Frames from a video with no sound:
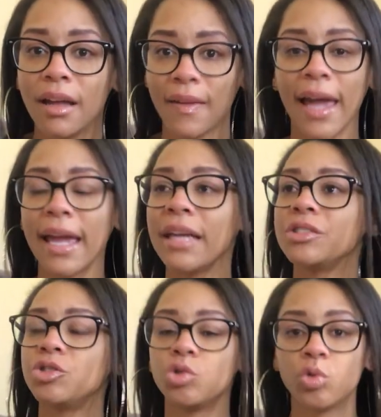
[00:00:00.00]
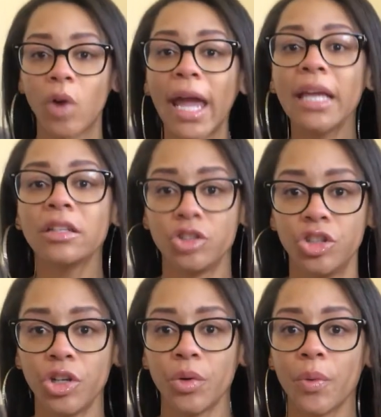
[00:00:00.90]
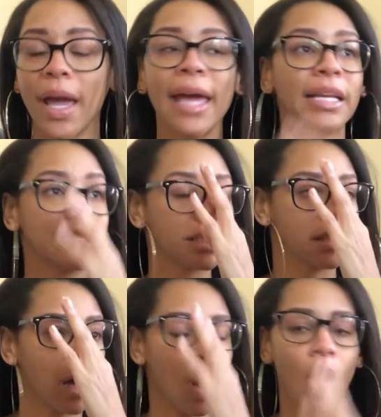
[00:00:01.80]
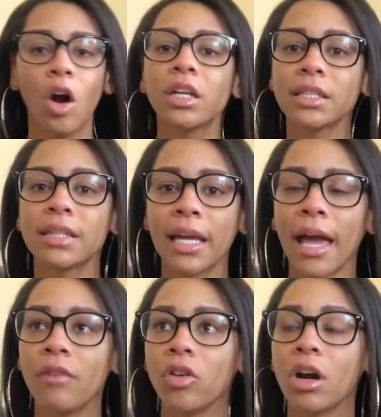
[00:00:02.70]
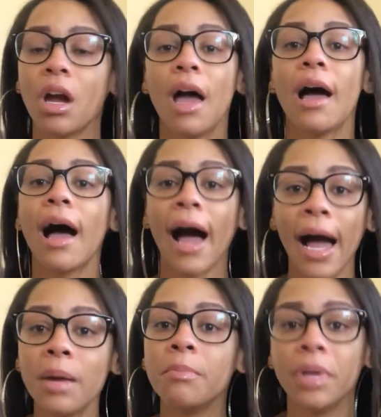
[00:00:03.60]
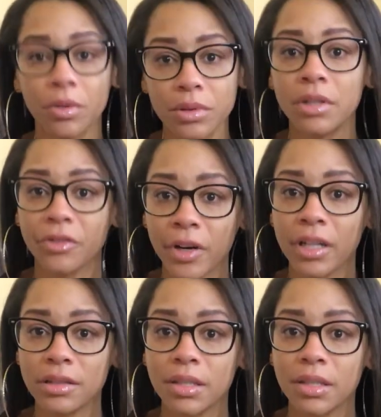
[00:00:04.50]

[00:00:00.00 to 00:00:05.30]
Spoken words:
Like, it drains you. And it's the hardest thing ever. I'm built different.